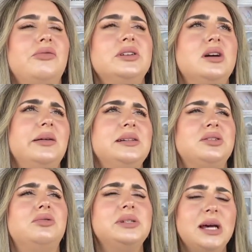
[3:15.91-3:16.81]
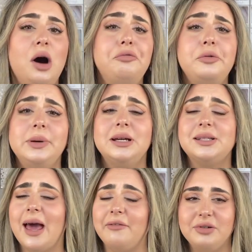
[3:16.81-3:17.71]
video isn't always helpful
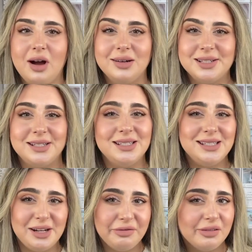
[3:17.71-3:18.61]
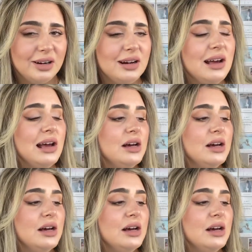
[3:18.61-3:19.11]
because every artist is different.